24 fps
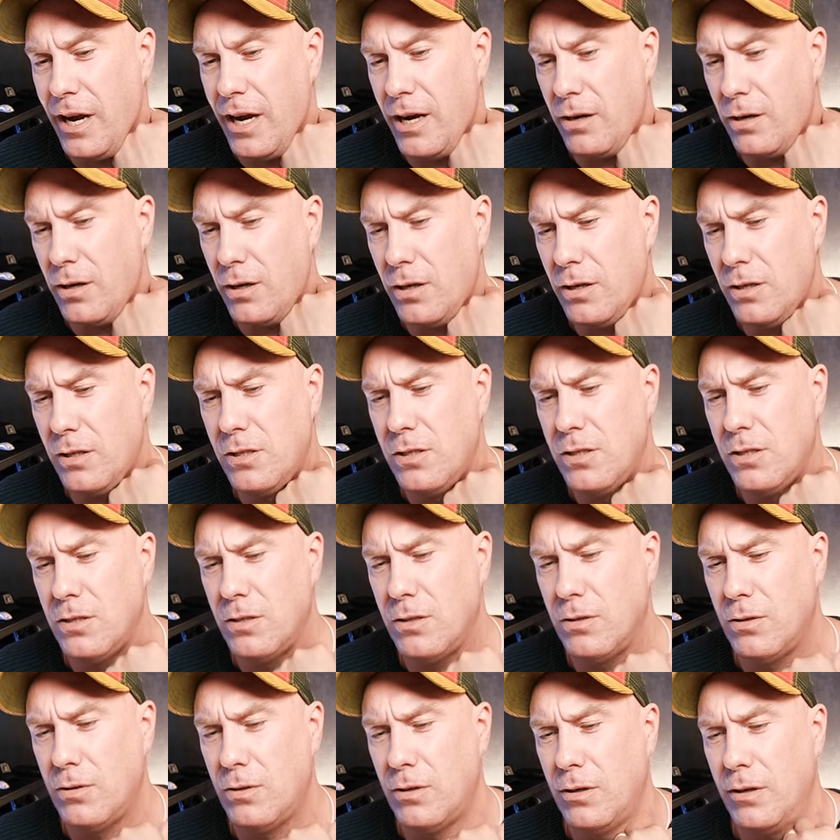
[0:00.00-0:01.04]
errors,
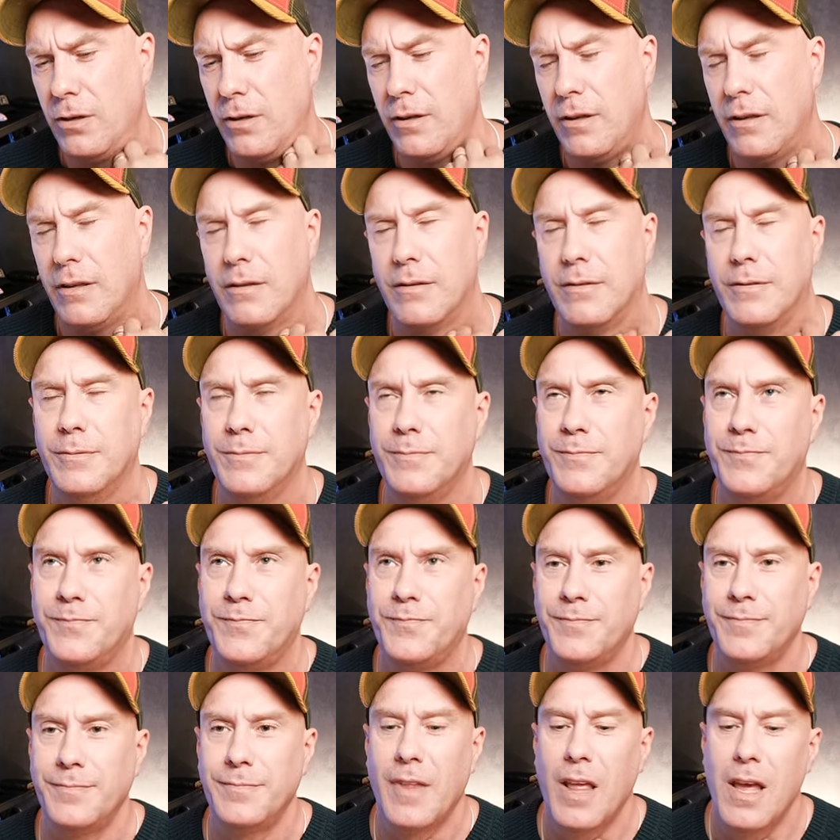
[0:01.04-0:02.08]
or
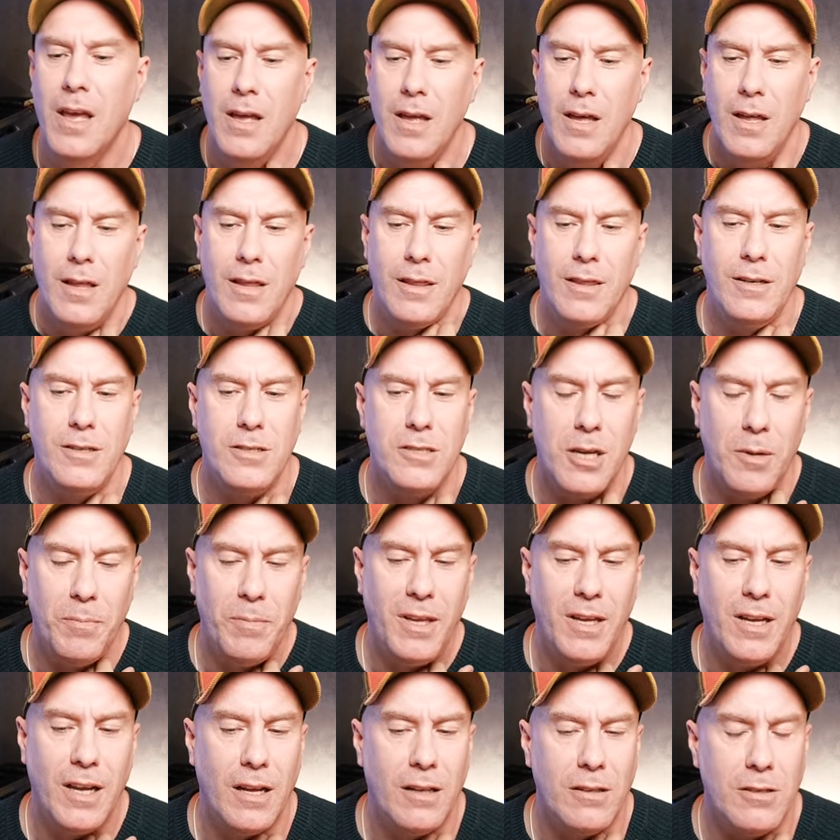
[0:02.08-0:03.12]
there's
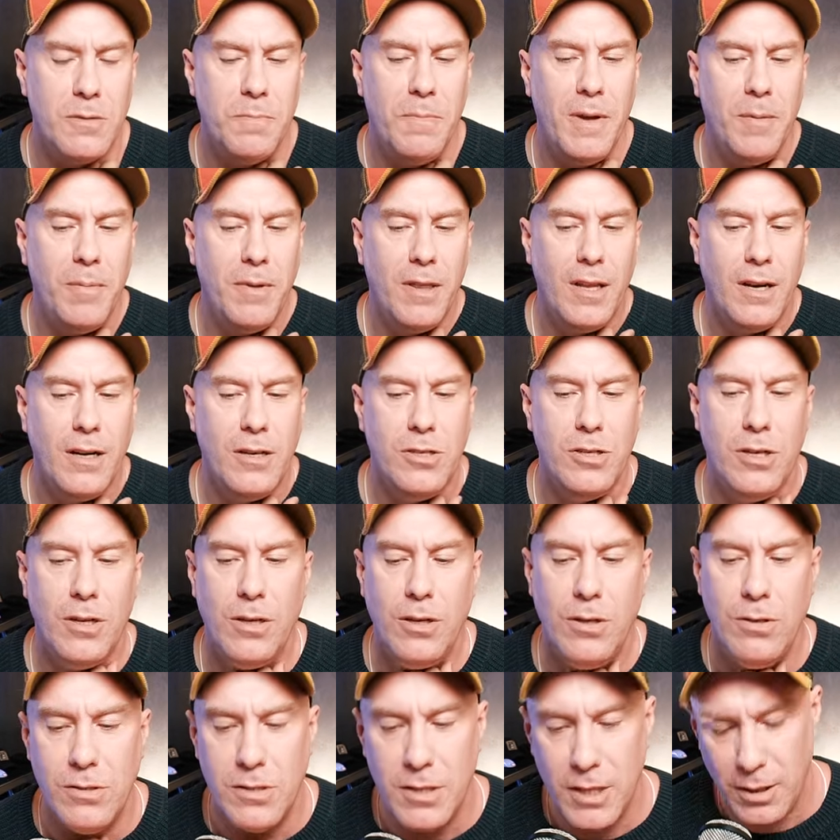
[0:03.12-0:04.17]
something else maybe that I should
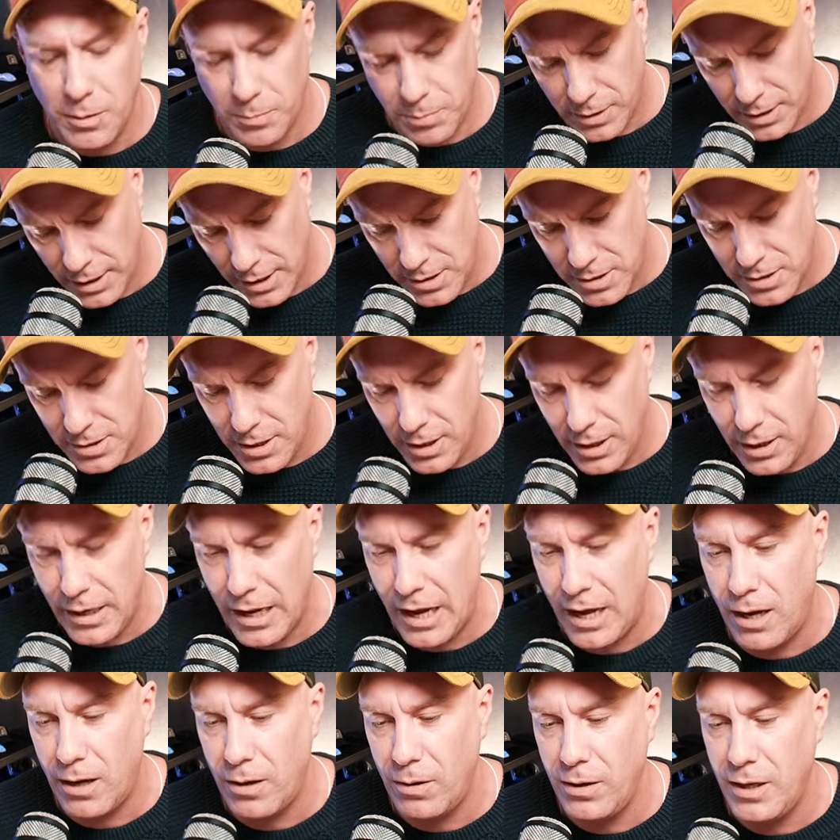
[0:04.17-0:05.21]
use there, but let's see
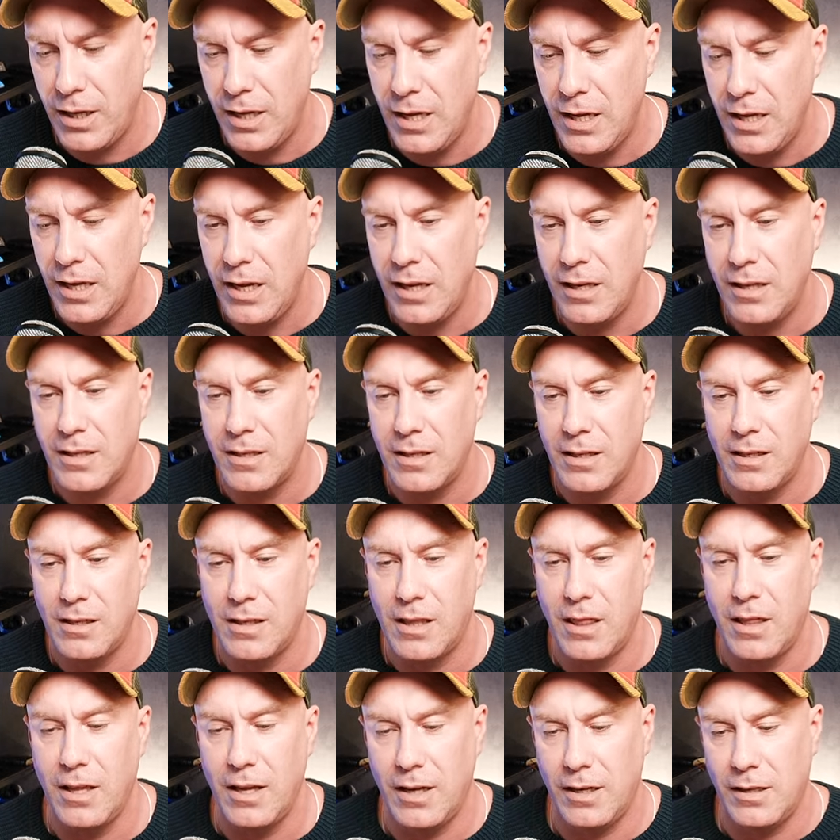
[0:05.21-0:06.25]
how he
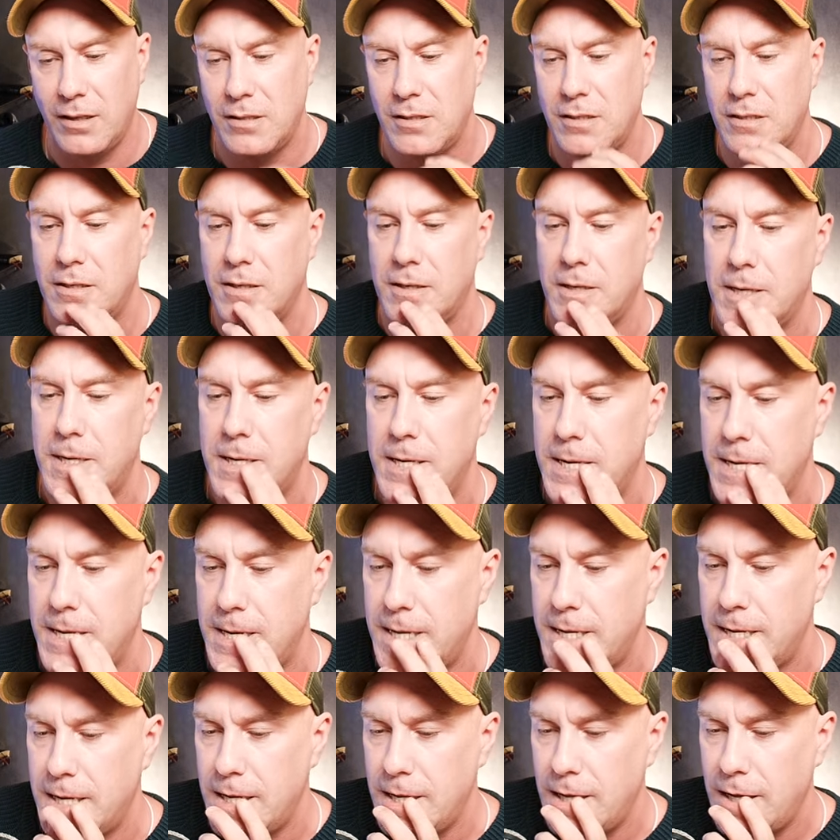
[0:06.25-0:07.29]
did this.
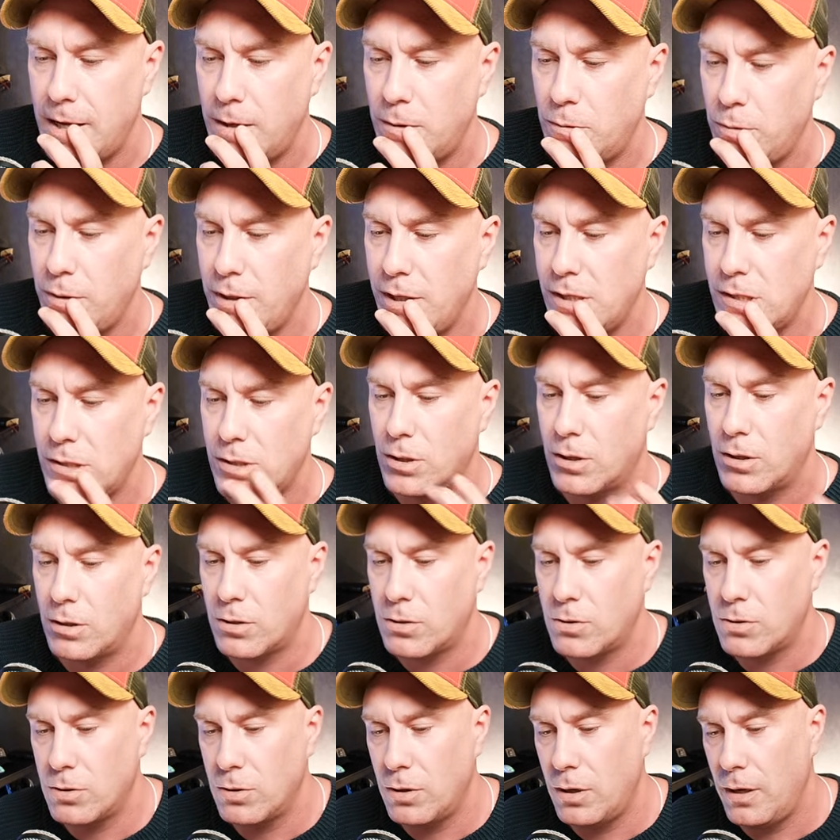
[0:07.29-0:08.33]
And
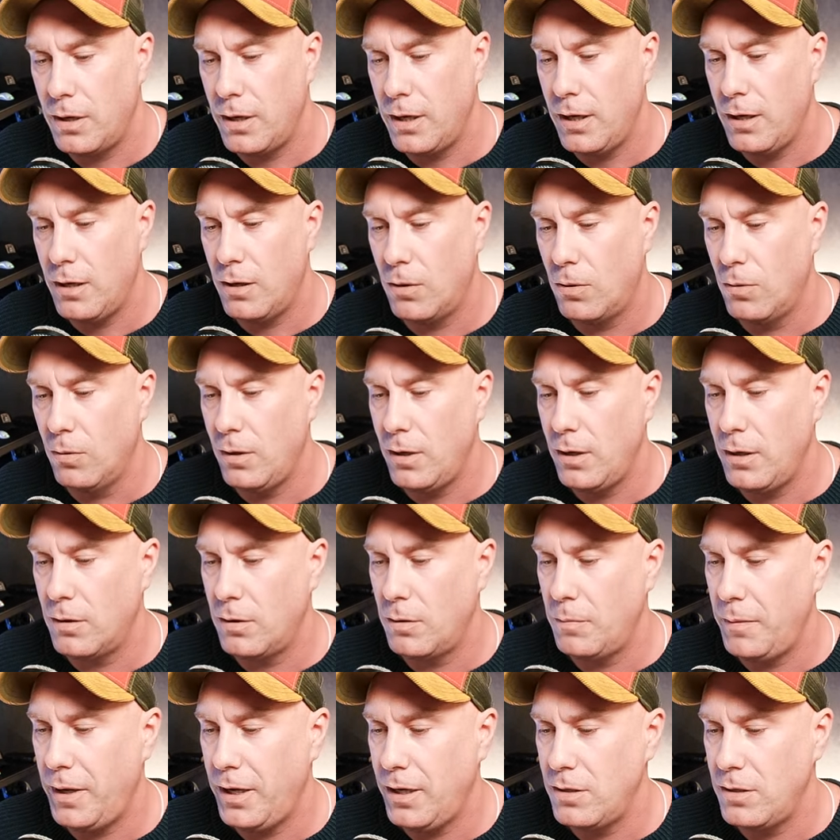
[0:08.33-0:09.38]
restart cronny only on